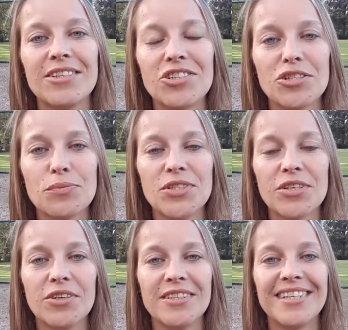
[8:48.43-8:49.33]
It's just
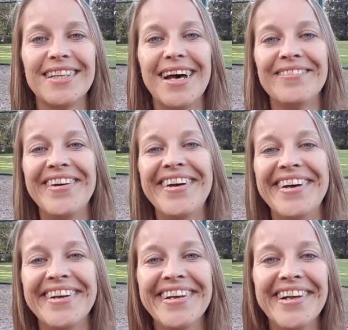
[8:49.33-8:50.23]
returning to
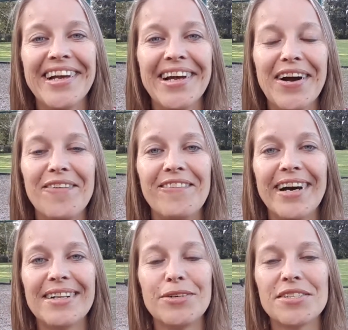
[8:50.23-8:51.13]
them
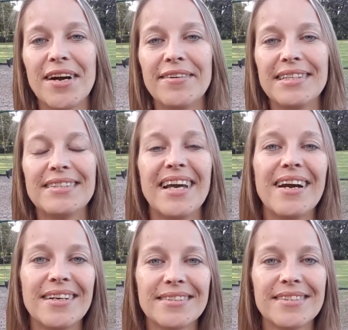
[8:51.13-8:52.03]
what was already
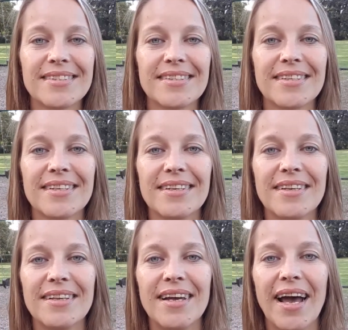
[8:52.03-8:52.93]
theirs.
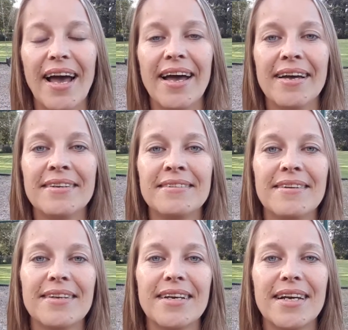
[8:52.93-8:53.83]

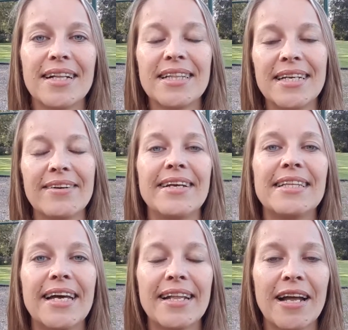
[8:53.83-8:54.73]
And
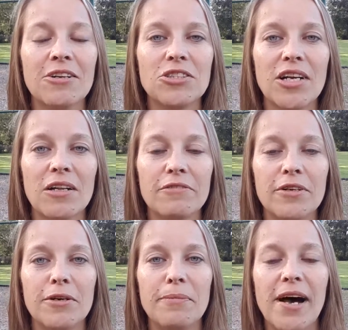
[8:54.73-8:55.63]
clearing that energy out of
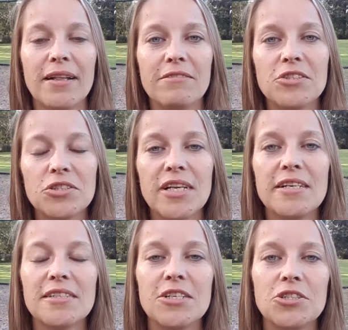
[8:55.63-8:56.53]
our own body.
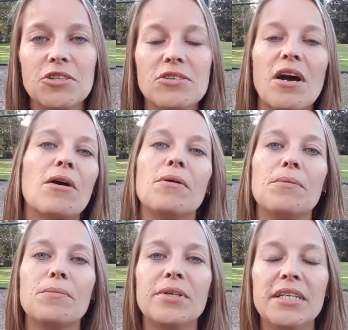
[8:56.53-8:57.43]
Visualizations are
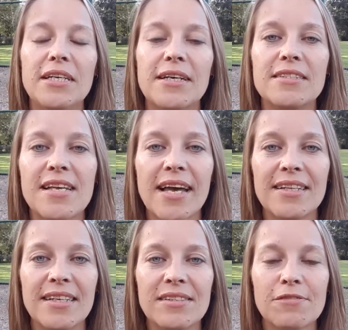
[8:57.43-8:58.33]
really good
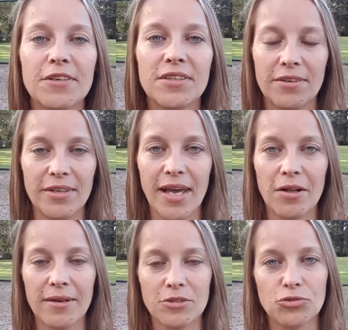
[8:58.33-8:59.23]
techniques for learning
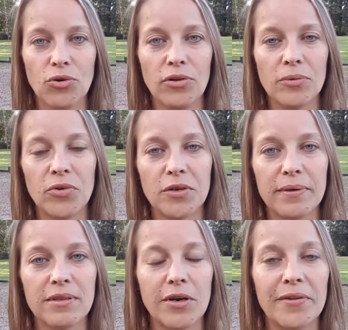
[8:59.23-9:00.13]
how to control and work
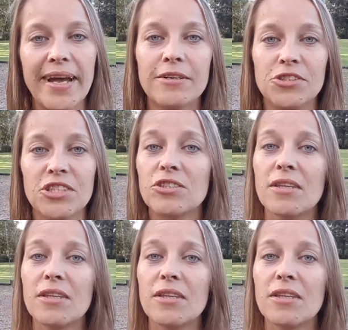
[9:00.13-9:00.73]
with your own energy.